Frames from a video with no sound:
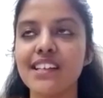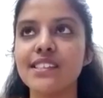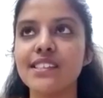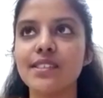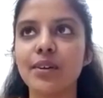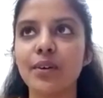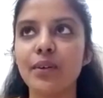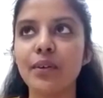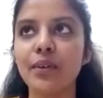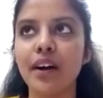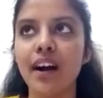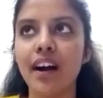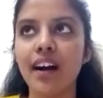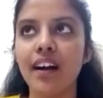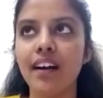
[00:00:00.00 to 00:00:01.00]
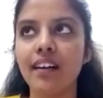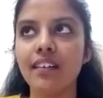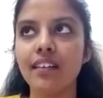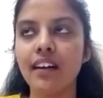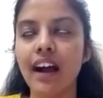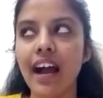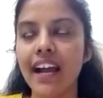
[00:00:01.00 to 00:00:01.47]
So uh,
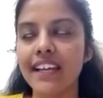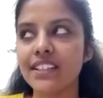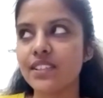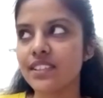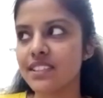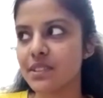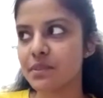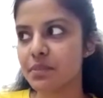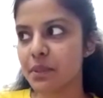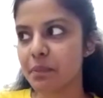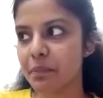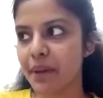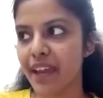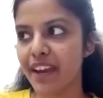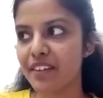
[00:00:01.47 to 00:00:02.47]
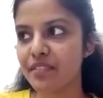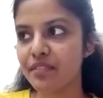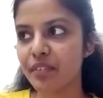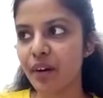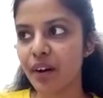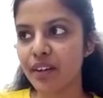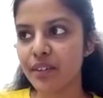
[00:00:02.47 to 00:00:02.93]
I just prepared
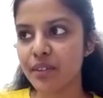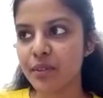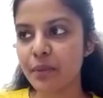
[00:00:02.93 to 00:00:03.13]
for